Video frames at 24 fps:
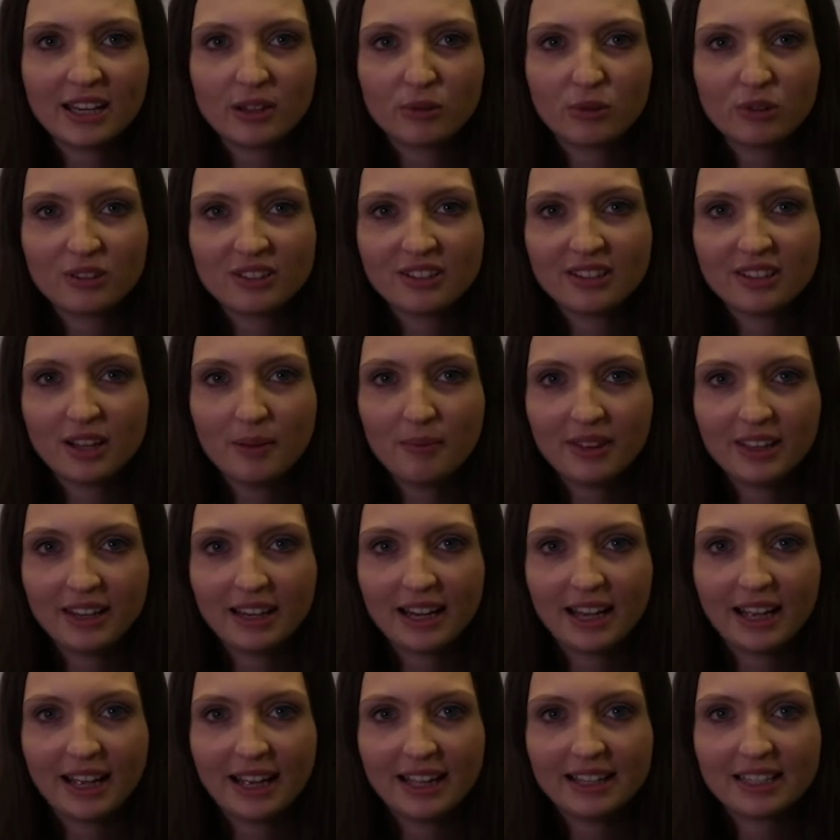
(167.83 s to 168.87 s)
It wasn't something
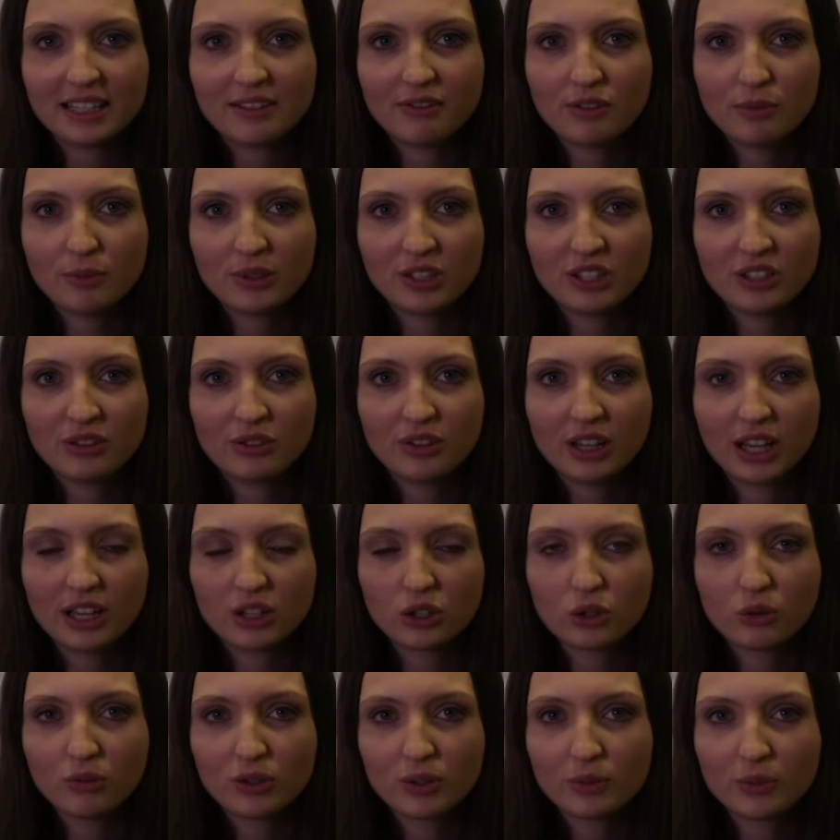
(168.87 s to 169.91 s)
I hid. Everybody knew that
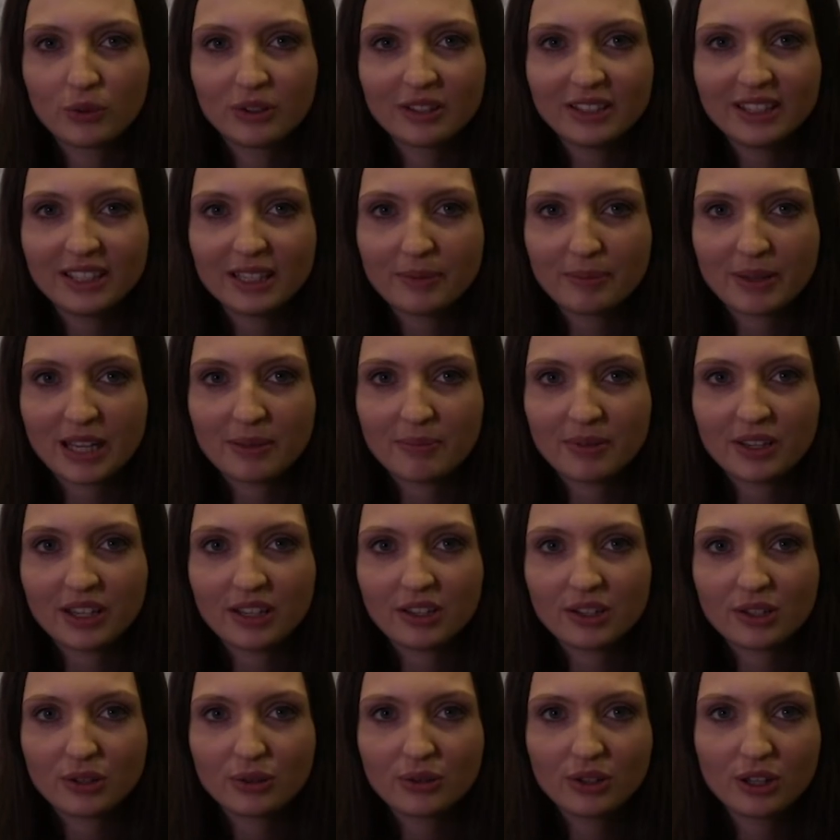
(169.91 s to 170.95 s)
I'd always wanted a
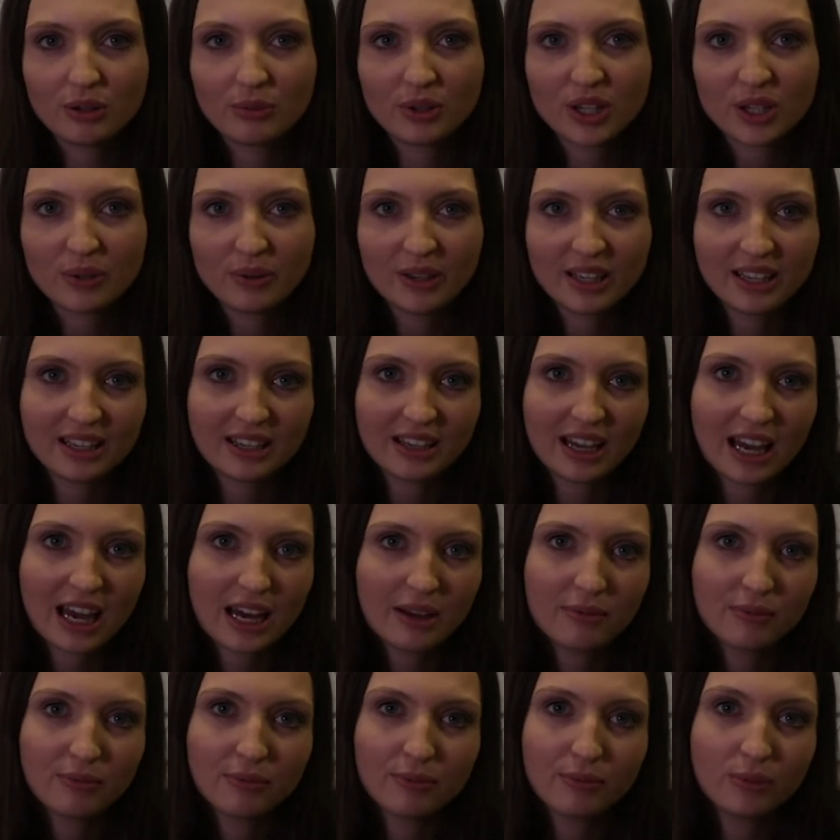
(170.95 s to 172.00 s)
baby, so they were quite
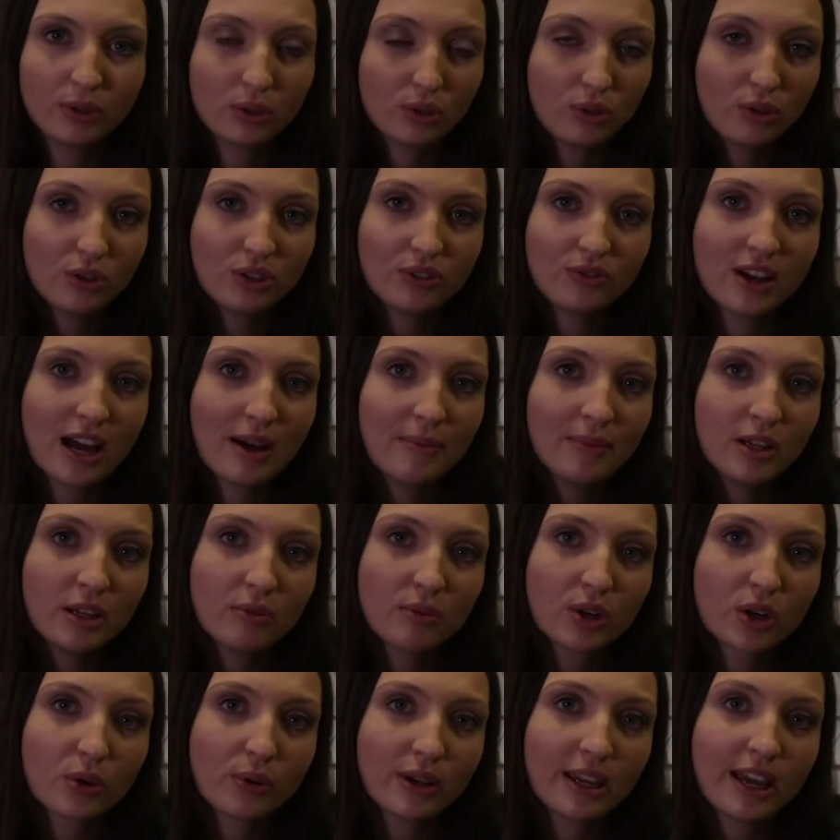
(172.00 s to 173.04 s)
ha the close family
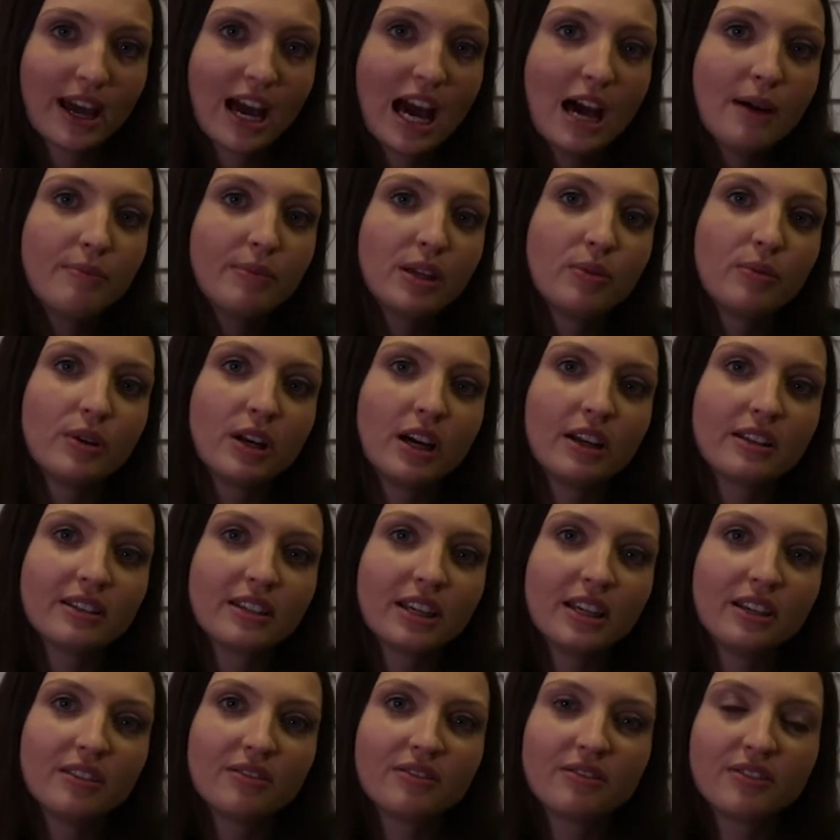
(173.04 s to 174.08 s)
were quite happy. We had
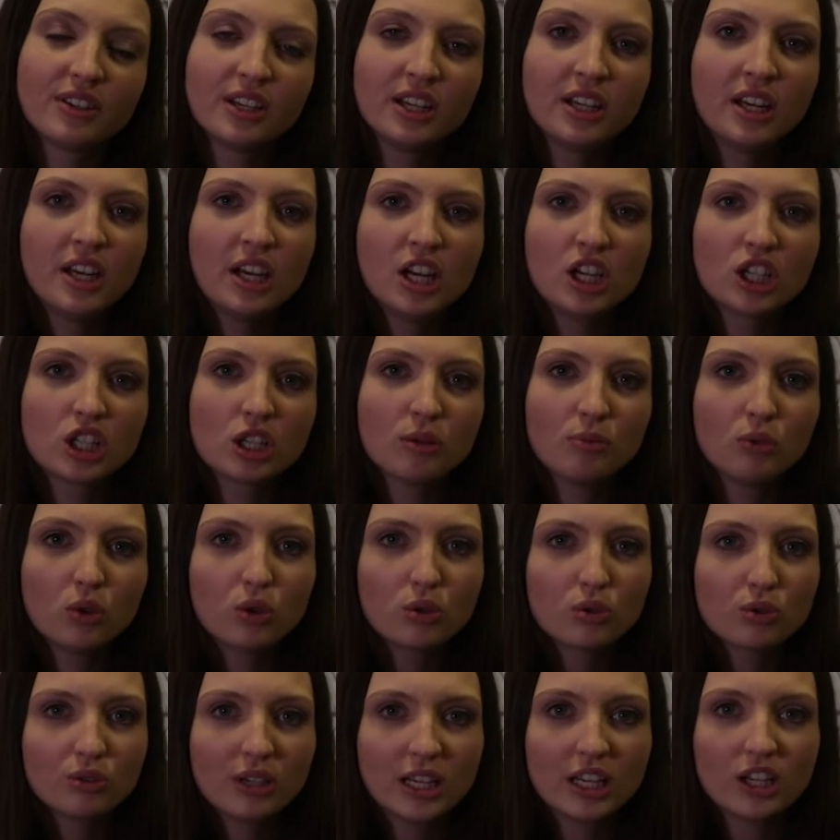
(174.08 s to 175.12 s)
kind of some
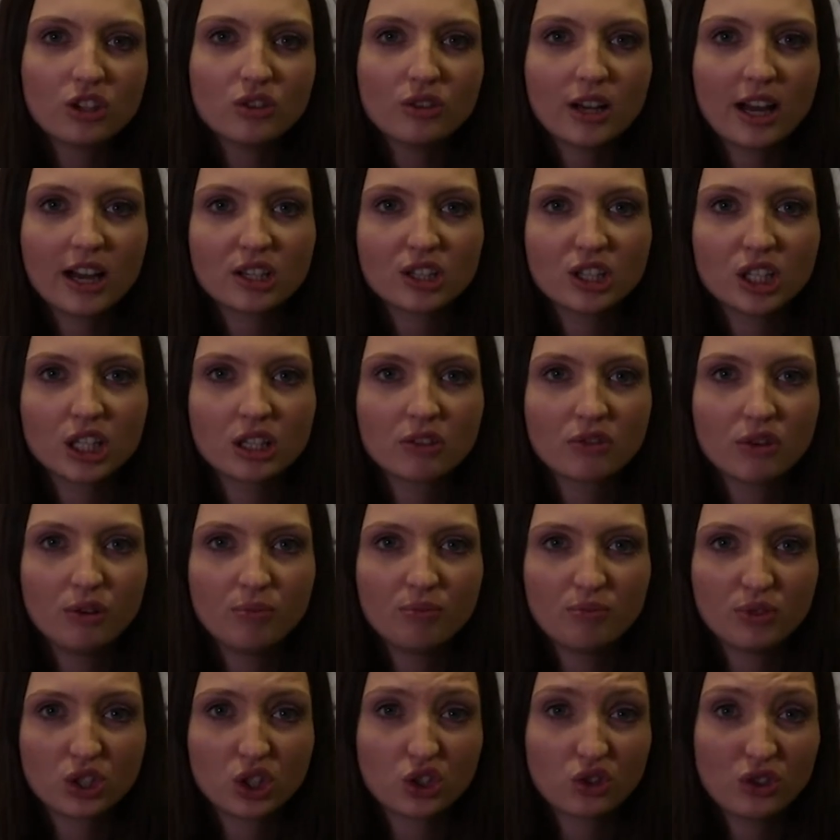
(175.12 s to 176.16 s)
not so nice reactions
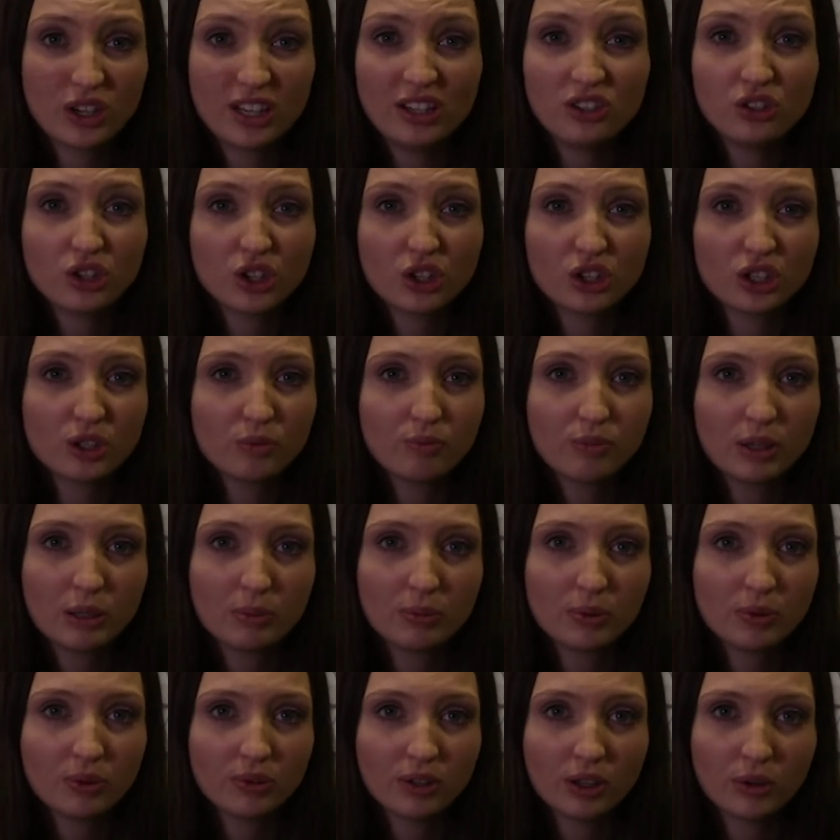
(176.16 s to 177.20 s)
from strangers and
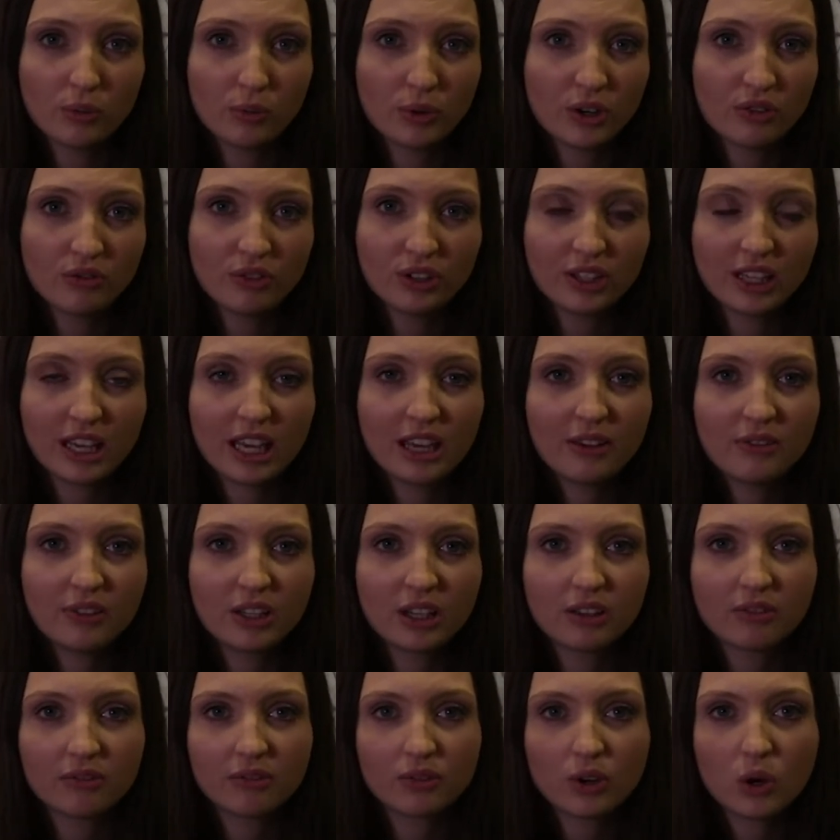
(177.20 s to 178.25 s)
people that weren't really
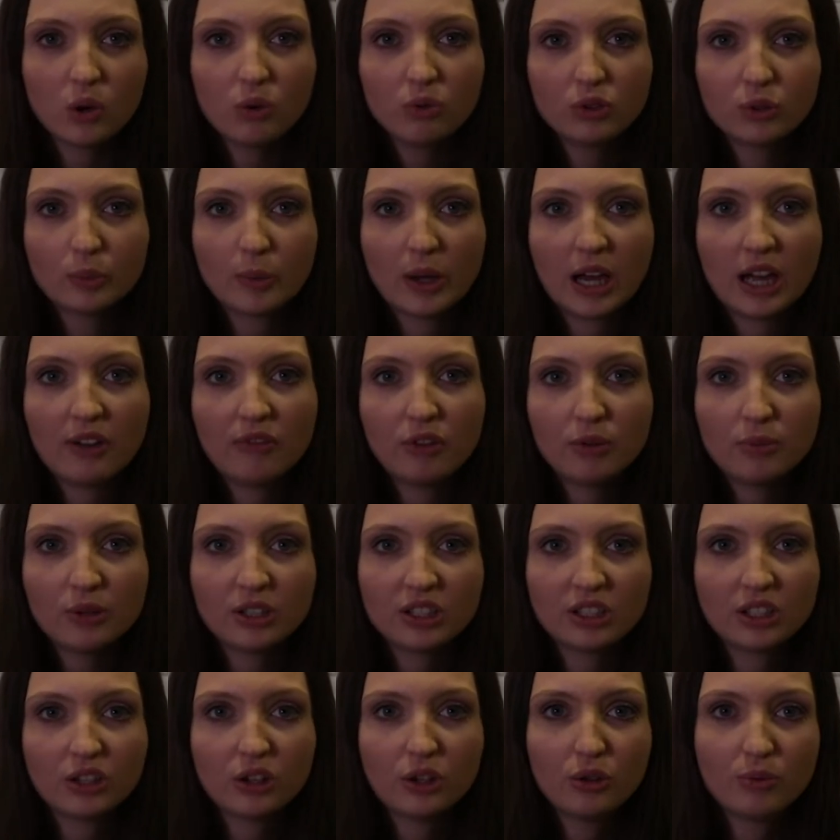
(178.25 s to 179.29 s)
heavily involved, but
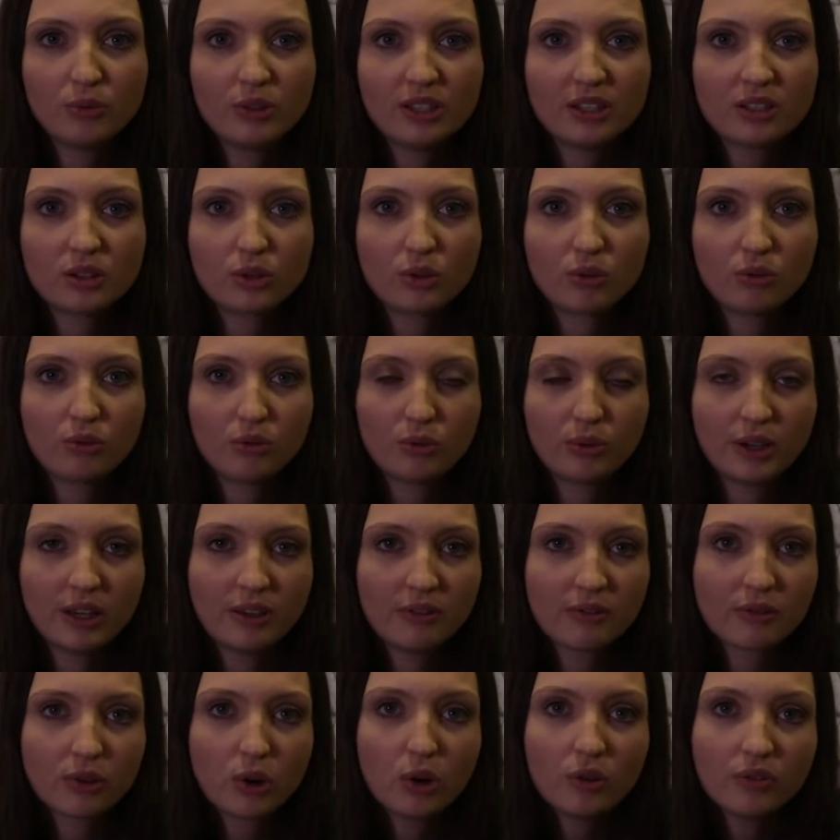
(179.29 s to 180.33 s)
everybody who was quite
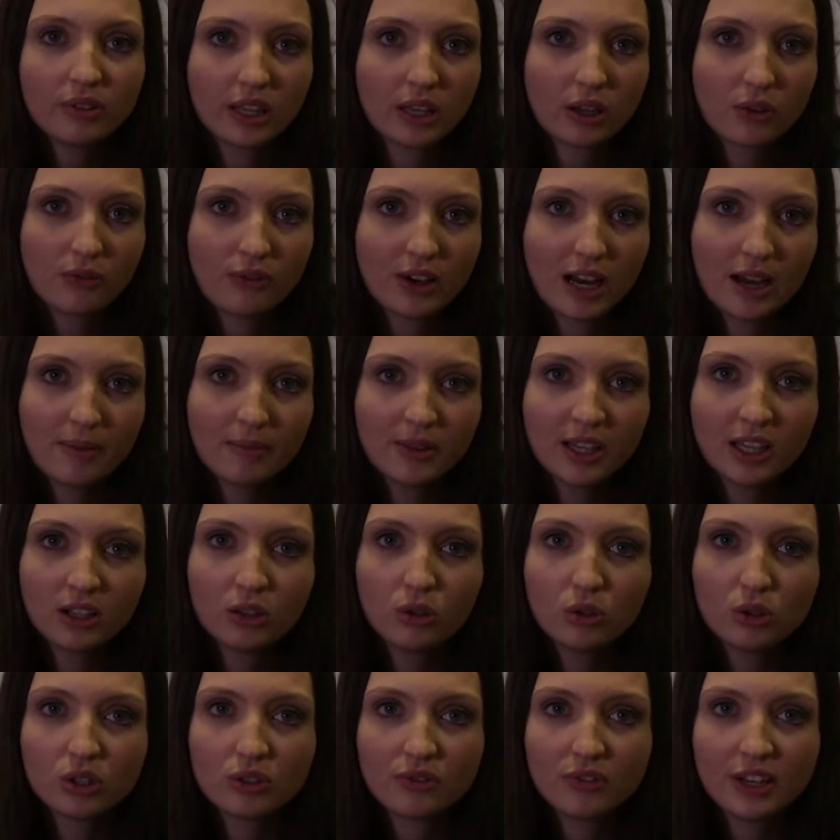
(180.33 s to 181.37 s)
involved, like family and
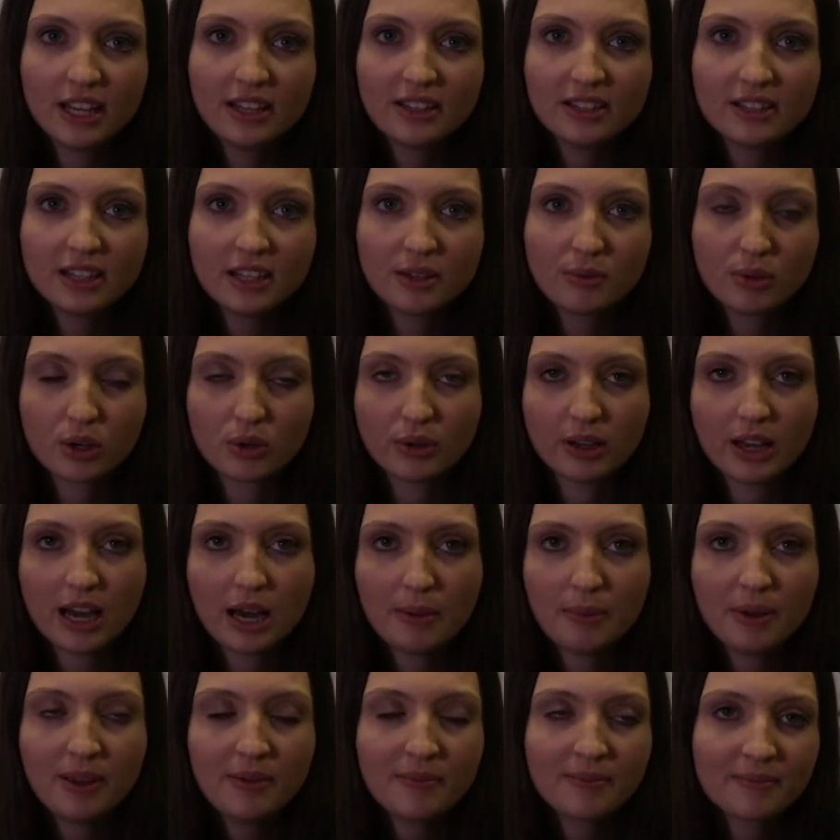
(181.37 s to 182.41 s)
close friends, they were quite
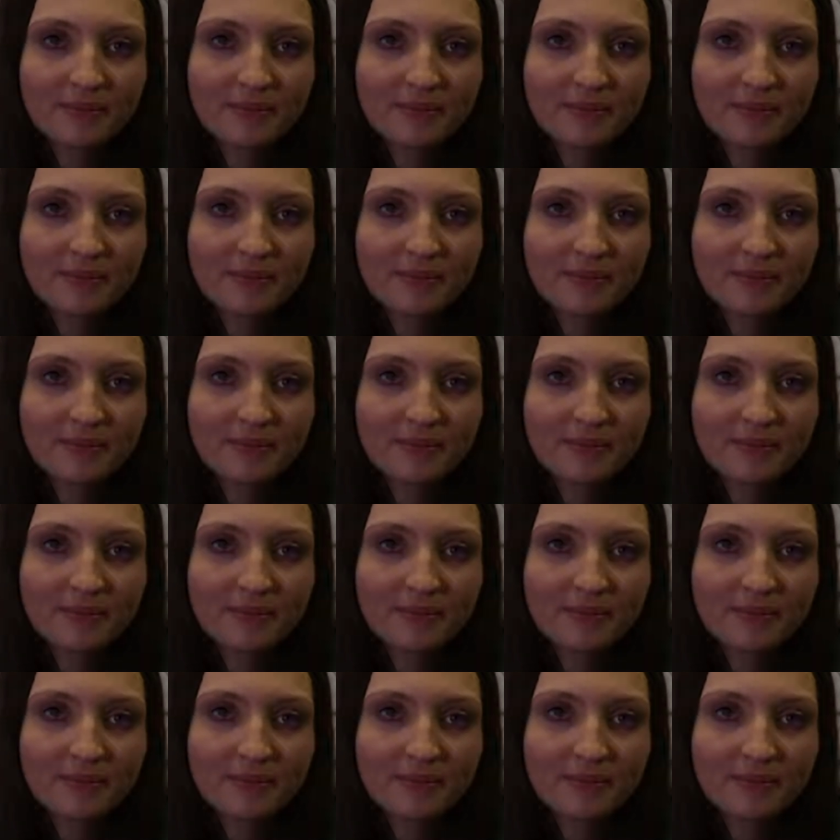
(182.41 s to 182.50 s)
happy.